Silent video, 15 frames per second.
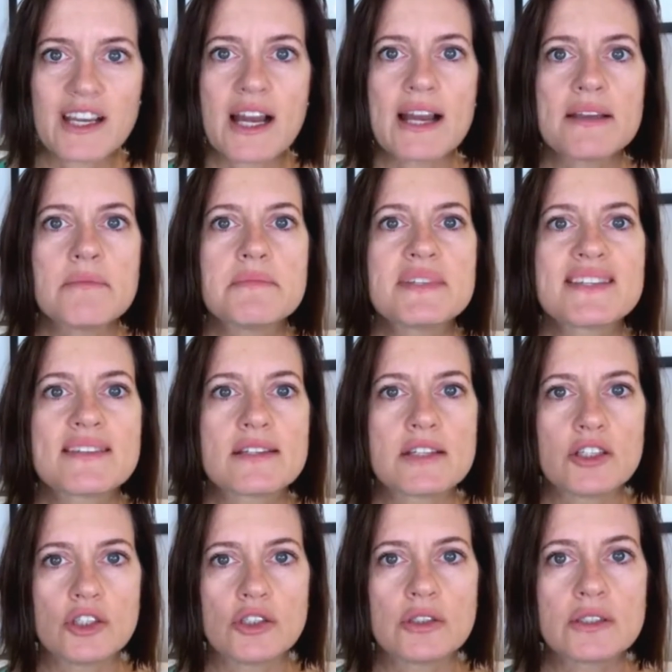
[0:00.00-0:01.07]
I'm
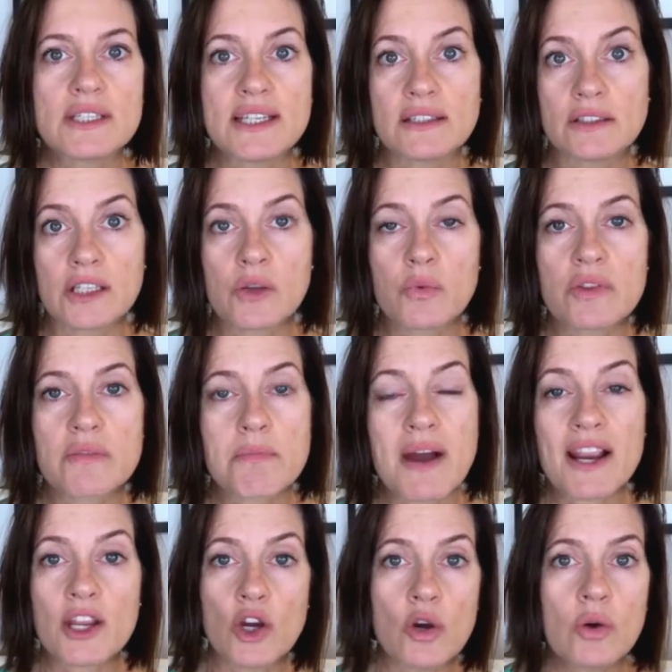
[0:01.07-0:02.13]
still dealing with
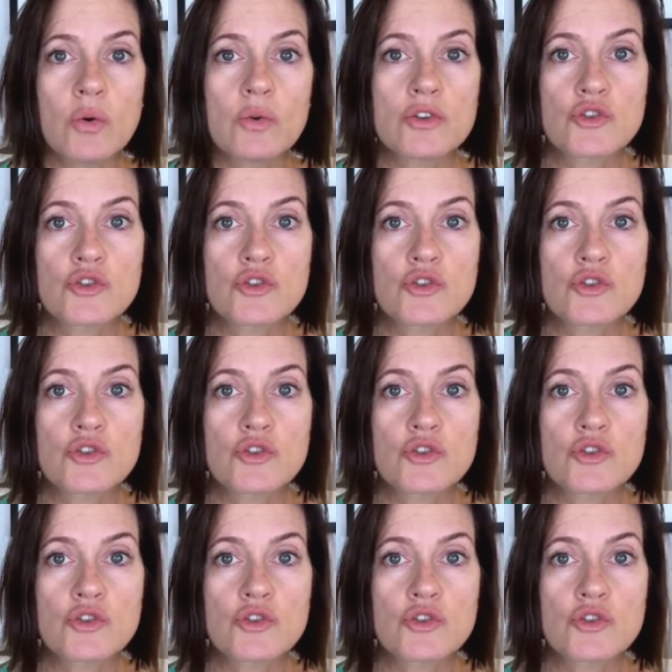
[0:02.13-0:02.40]
my own